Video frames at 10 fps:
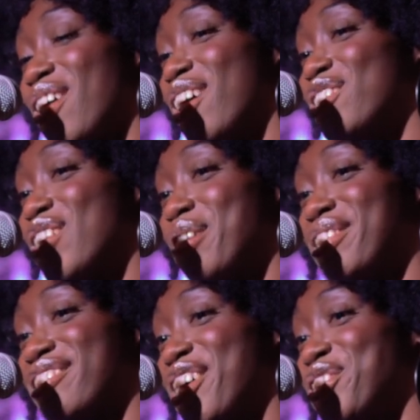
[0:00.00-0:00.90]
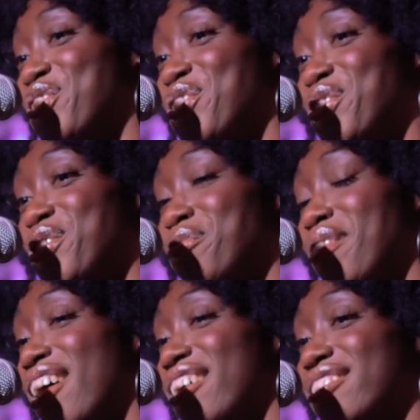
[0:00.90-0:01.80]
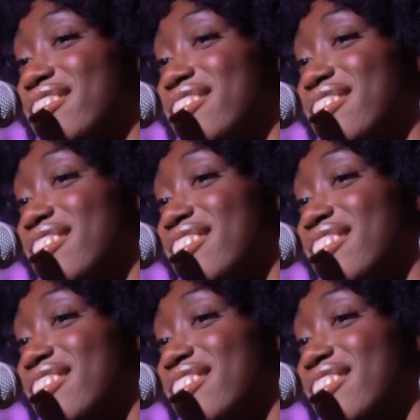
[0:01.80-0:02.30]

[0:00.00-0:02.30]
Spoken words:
I would grab a test tube and